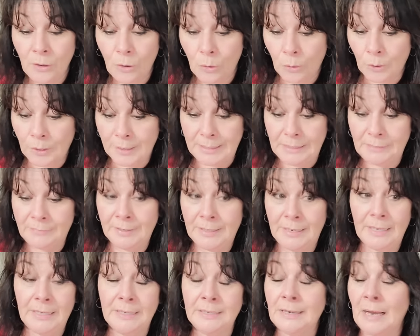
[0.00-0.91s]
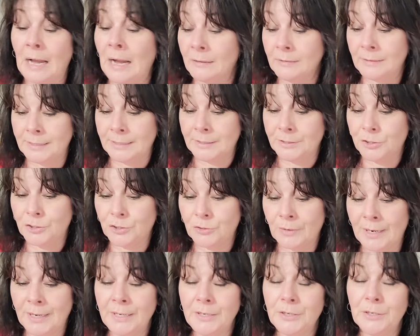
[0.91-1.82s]
or even acknowledged,
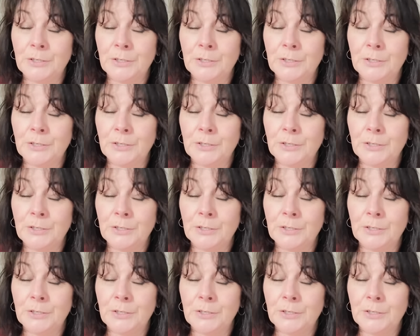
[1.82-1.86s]
right?